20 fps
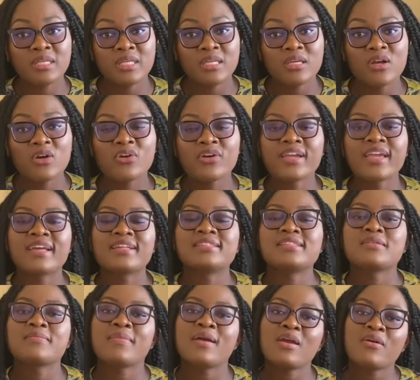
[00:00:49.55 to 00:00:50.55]
me are
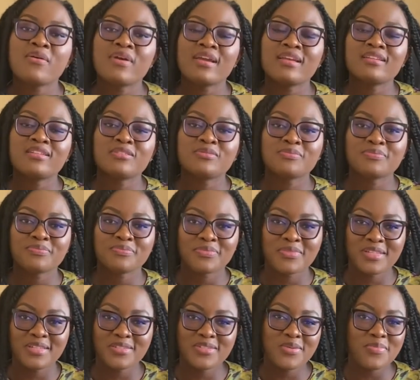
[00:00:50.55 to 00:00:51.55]
getting married
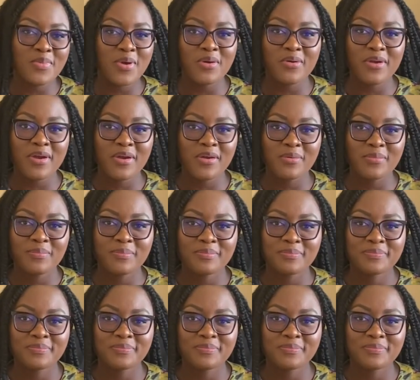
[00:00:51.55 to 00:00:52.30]
tomorrow.